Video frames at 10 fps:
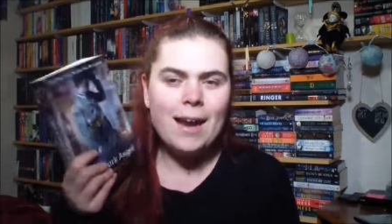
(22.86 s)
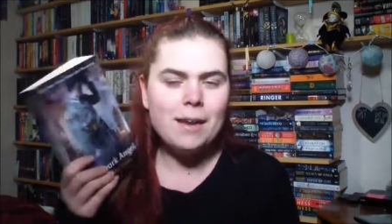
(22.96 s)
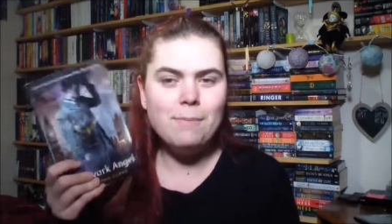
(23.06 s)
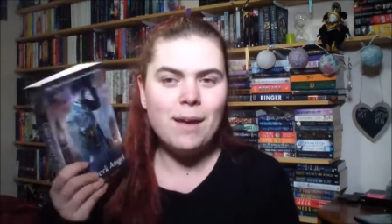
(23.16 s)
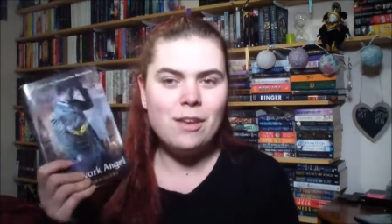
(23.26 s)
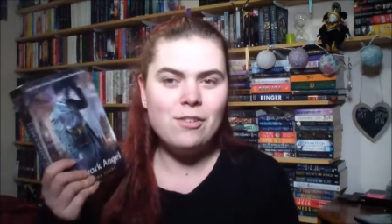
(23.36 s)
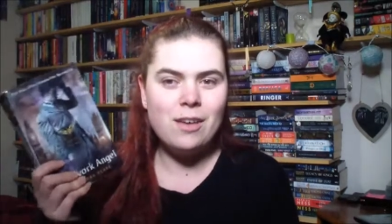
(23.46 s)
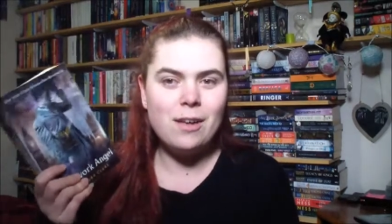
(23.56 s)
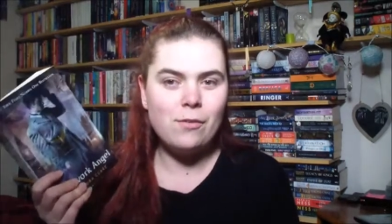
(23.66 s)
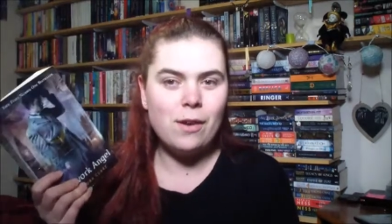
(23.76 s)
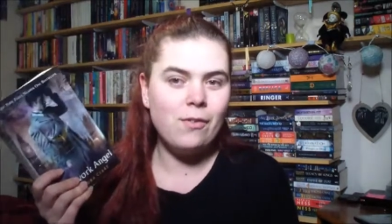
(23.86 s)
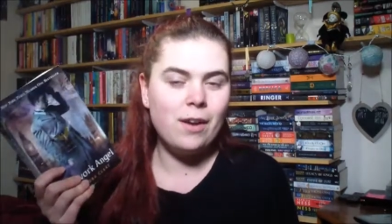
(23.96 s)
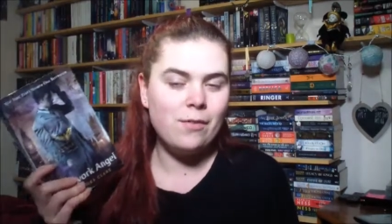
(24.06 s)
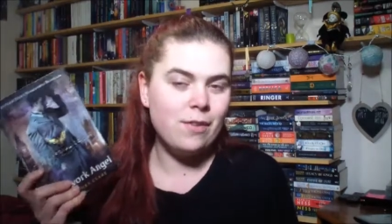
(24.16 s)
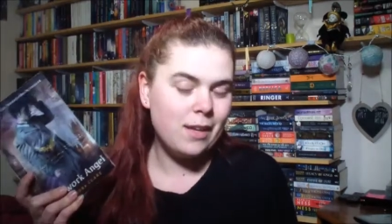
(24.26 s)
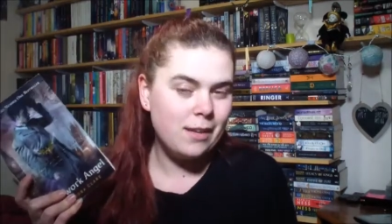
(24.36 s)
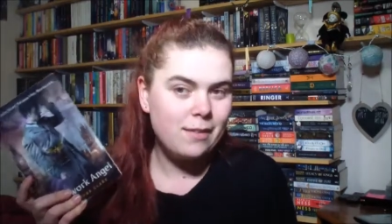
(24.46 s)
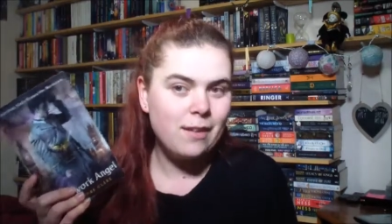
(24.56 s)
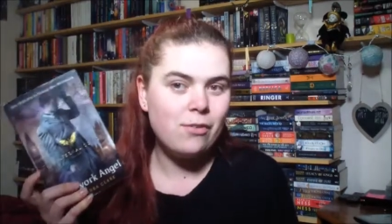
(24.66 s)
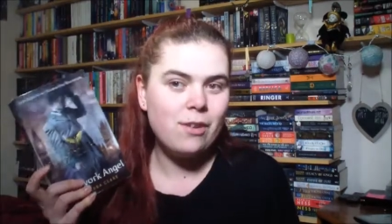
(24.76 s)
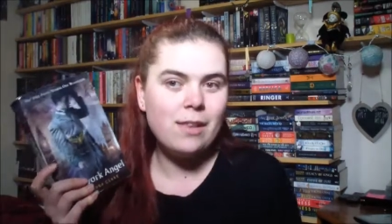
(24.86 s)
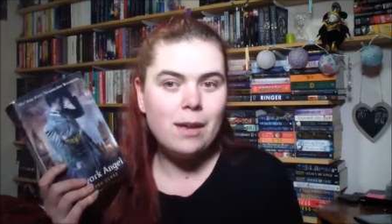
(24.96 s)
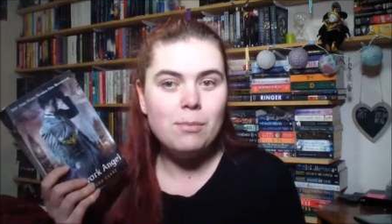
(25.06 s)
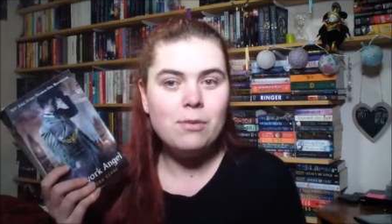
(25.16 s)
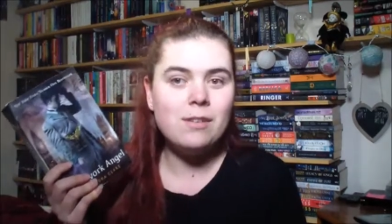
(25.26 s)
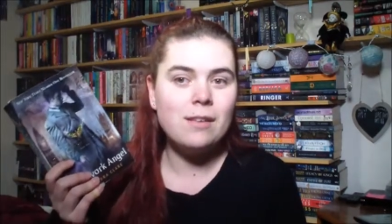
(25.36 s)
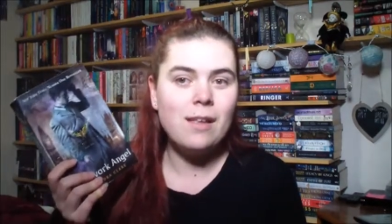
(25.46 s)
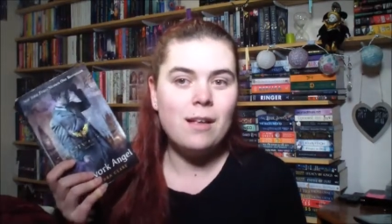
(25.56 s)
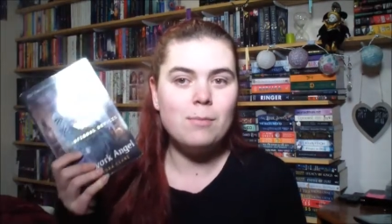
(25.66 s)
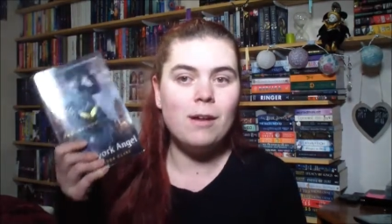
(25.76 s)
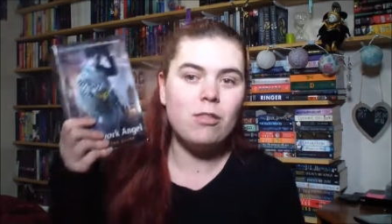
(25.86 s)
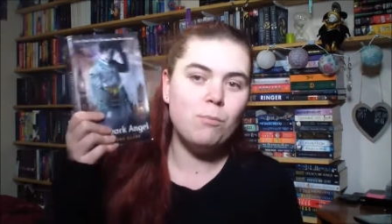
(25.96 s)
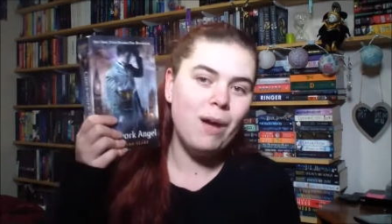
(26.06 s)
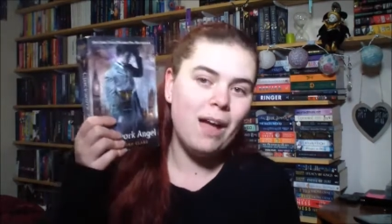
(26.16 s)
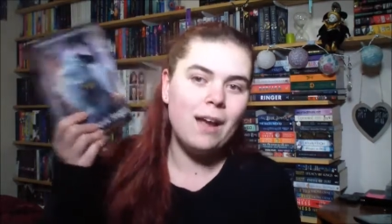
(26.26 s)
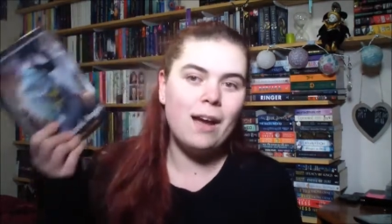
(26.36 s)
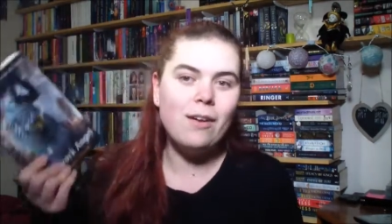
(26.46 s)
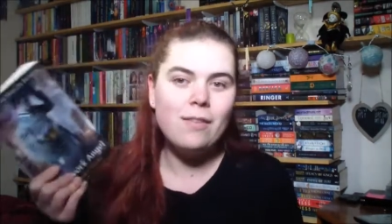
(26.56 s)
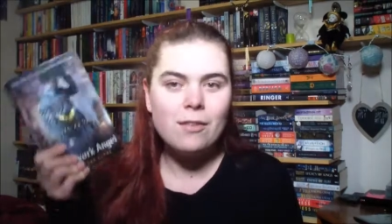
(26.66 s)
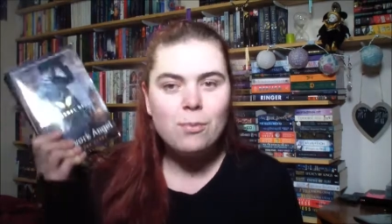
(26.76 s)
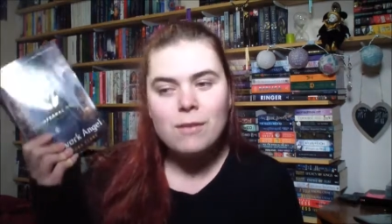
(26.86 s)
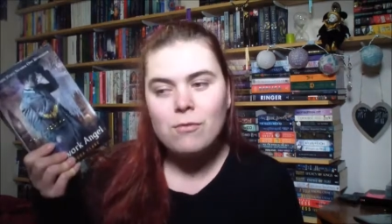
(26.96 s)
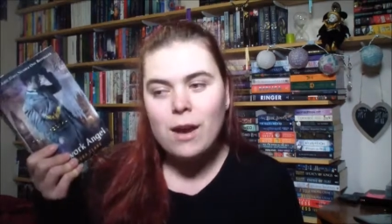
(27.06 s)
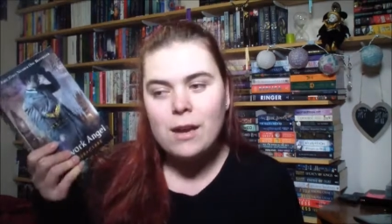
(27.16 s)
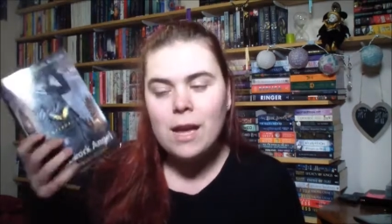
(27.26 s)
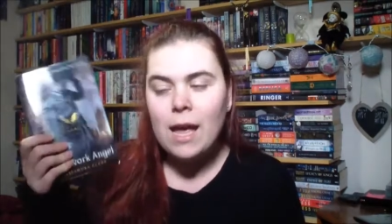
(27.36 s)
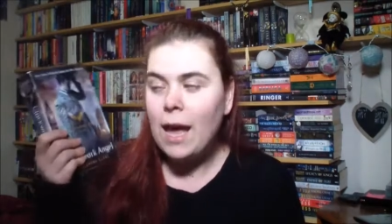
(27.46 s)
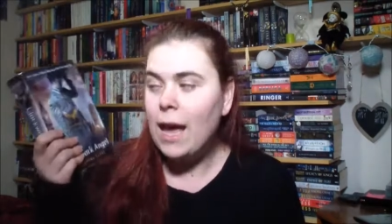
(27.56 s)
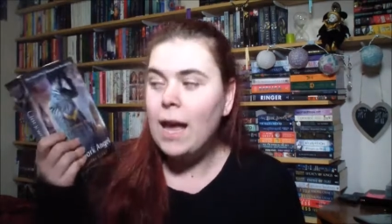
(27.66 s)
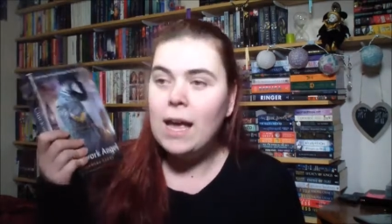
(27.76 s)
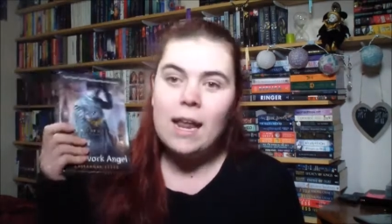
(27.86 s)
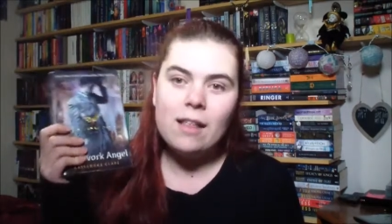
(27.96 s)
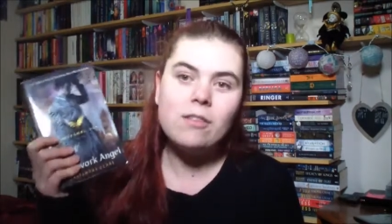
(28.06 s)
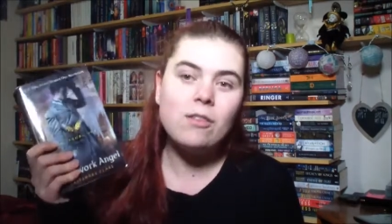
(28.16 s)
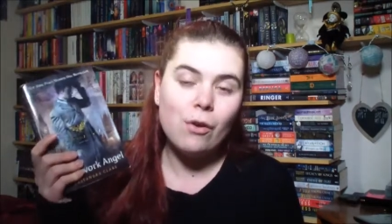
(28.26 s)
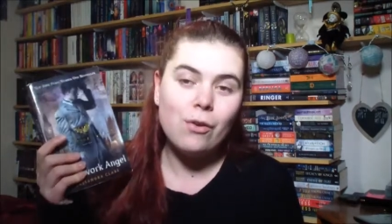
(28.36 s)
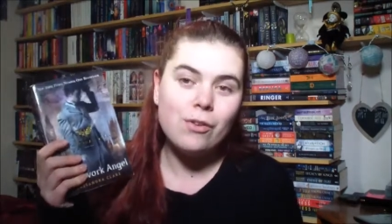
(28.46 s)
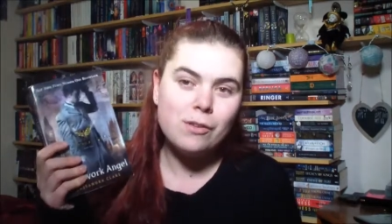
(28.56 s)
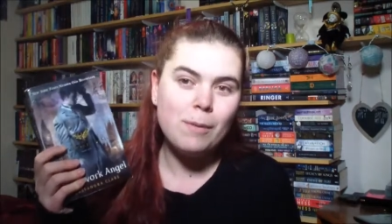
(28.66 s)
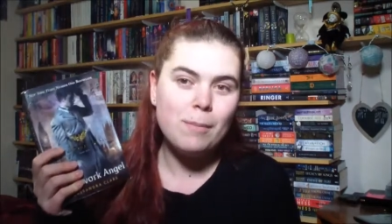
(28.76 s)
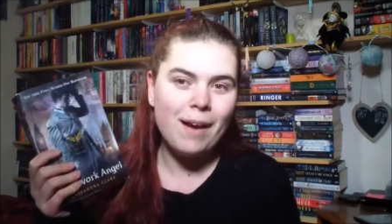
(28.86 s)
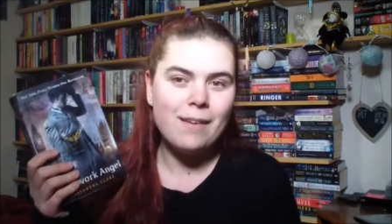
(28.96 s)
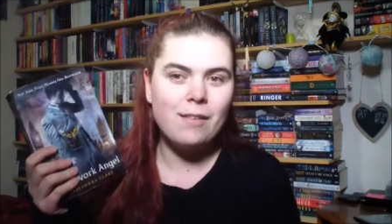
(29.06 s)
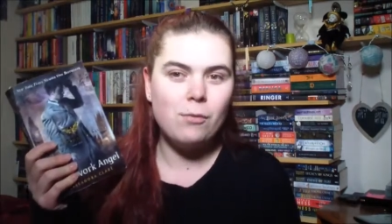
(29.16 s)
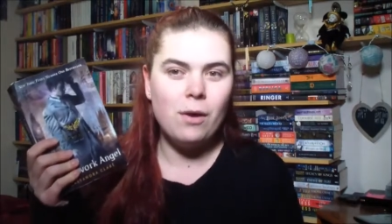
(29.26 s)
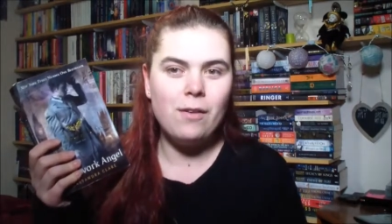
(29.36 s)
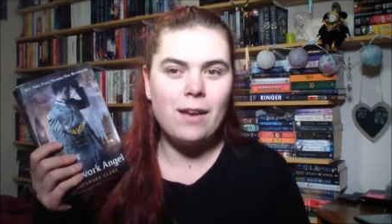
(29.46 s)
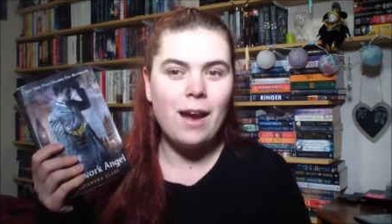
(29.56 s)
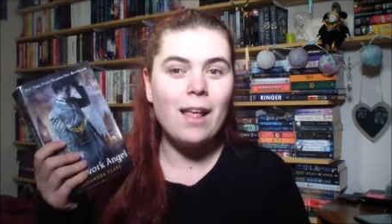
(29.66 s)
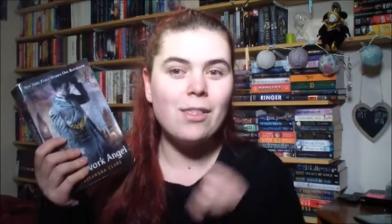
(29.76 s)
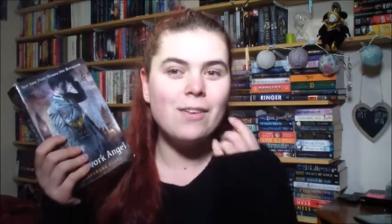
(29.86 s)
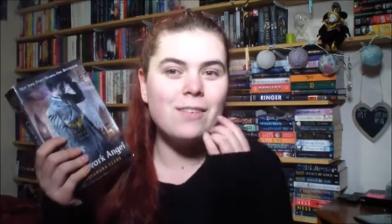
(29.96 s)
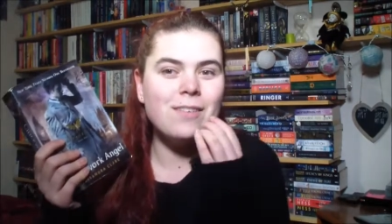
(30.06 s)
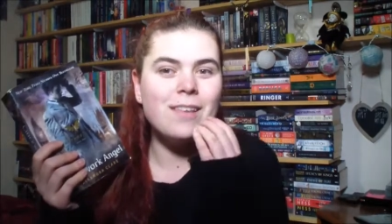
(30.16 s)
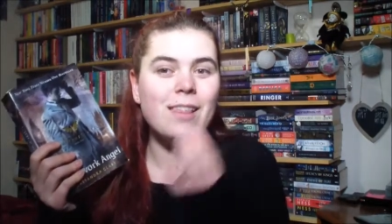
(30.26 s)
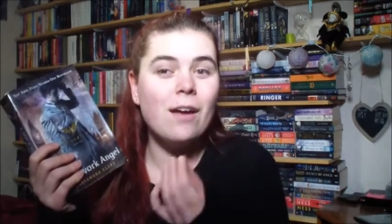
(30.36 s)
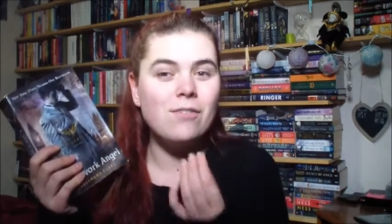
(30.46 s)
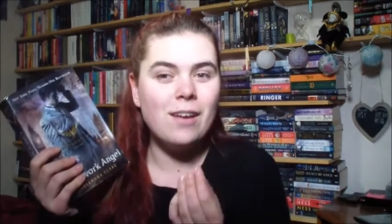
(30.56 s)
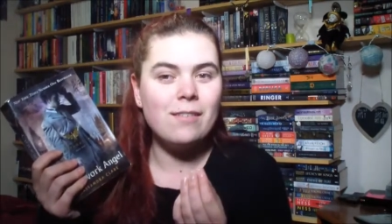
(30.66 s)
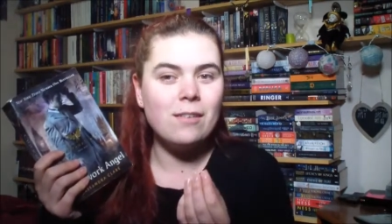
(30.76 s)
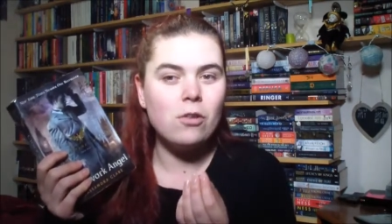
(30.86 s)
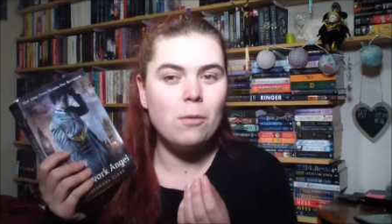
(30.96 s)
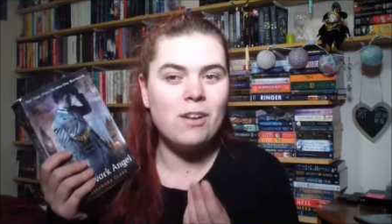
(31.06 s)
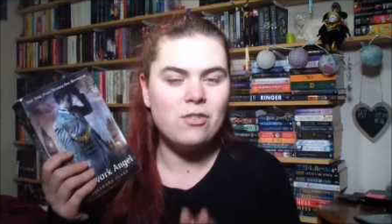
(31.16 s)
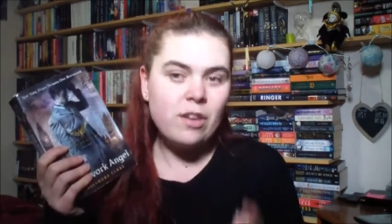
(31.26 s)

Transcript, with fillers: I didn't manage to get a reread of a Cassandra Clare book done last month but I got this one read and it's so good to be back in this world. Like, I honestly love Tessa so much.